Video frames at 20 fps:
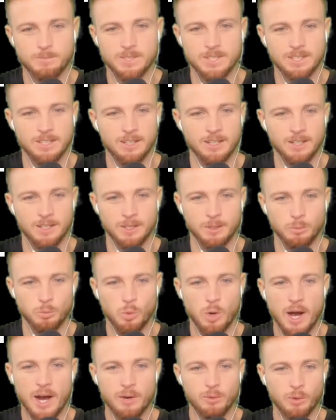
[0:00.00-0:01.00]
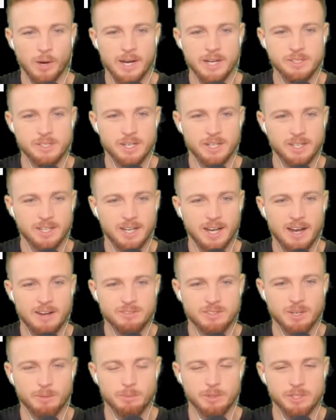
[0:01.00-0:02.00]
wide ranging, have
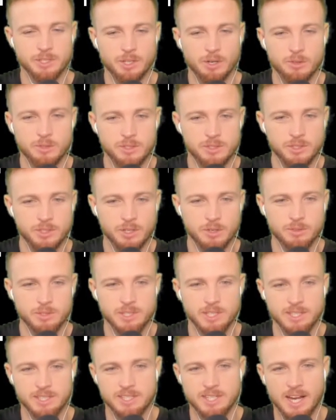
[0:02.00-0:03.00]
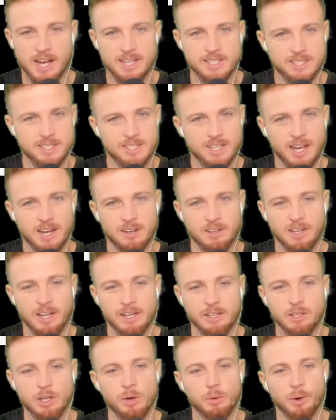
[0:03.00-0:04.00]
some of the zone 6 guys as kind of like
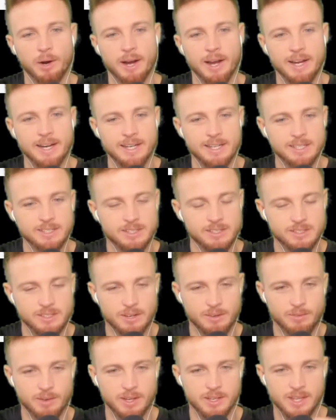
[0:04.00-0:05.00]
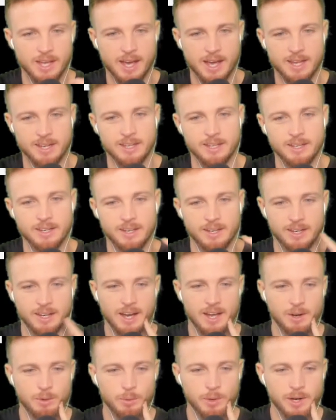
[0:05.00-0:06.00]
lower 80s and stuff like that, and it
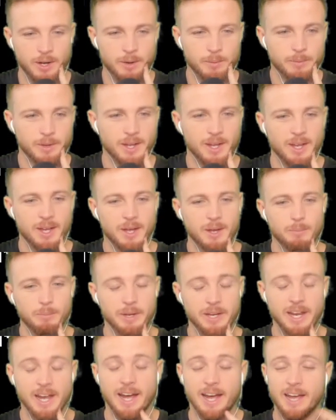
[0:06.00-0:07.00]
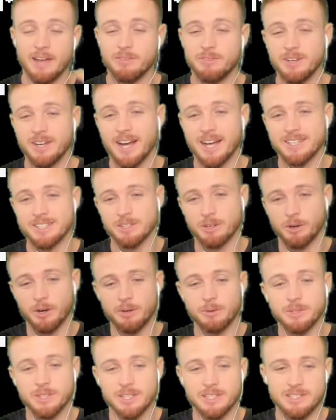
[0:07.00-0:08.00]
kind of went up. But yeah, if you guys agree
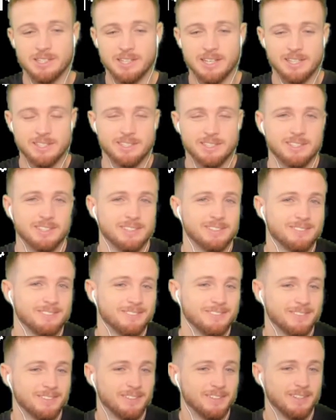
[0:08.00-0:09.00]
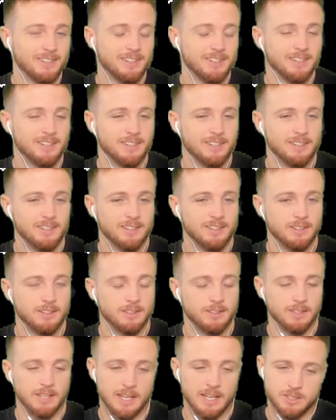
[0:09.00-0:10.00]
with this list,
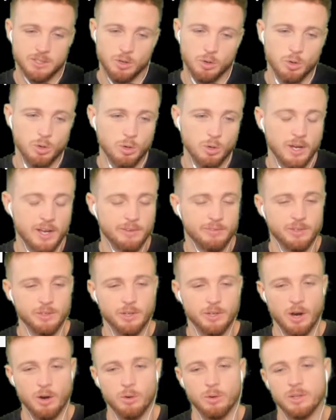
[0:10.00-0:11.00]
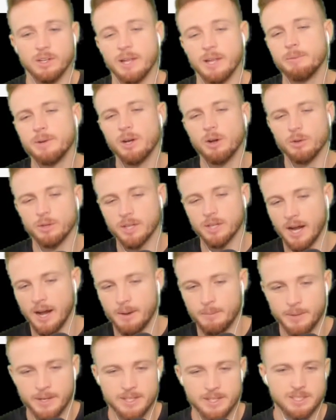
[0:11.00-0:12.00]
that's cool. If you don't, let me know in the
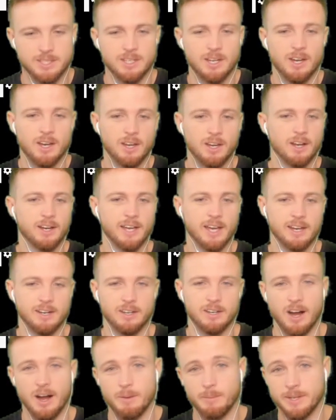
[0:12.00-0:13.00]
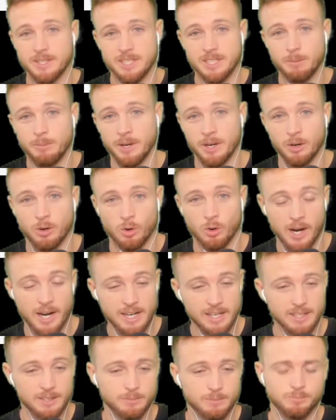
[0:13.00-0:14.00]
comments. Again, comments have been
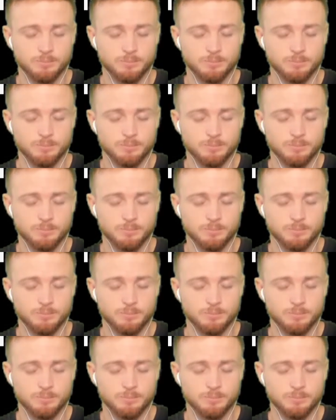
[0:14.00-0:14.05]
great